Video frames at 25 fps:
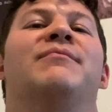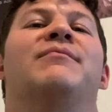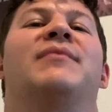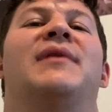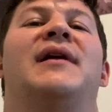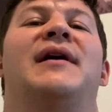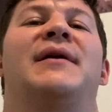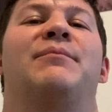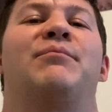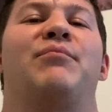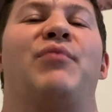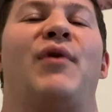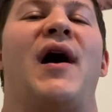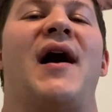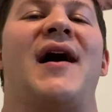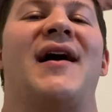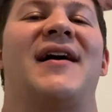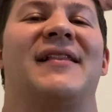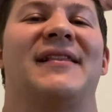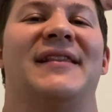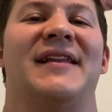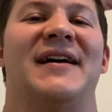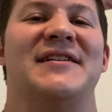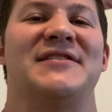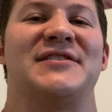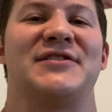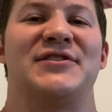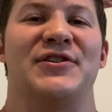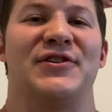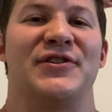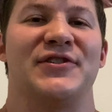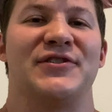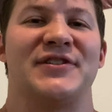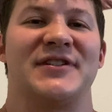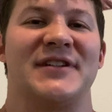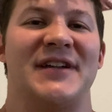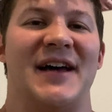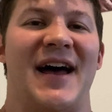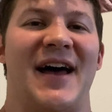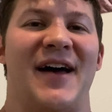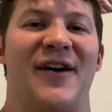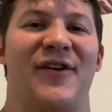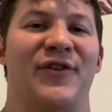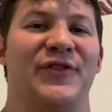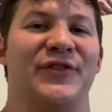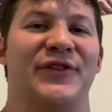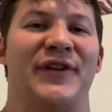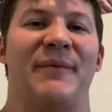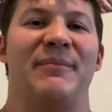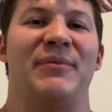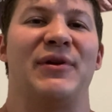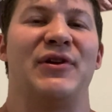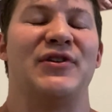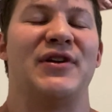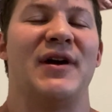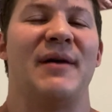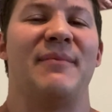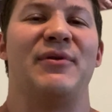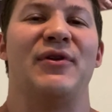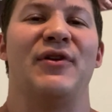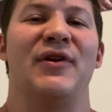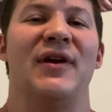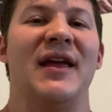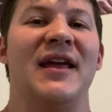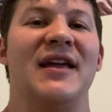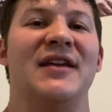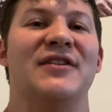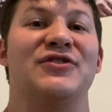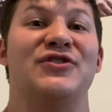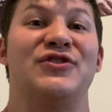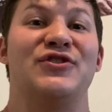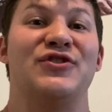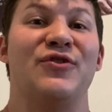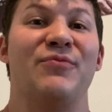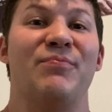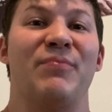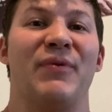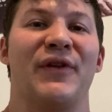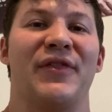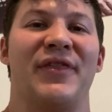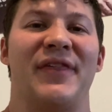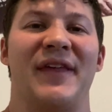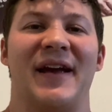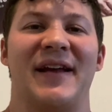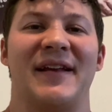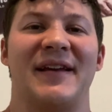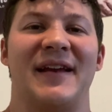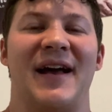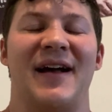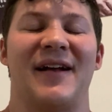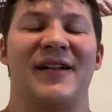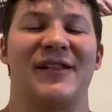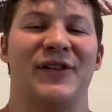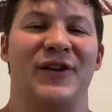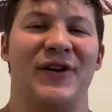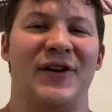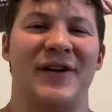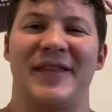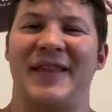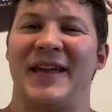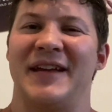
like Brock Lesnar style WWE super thick neck look,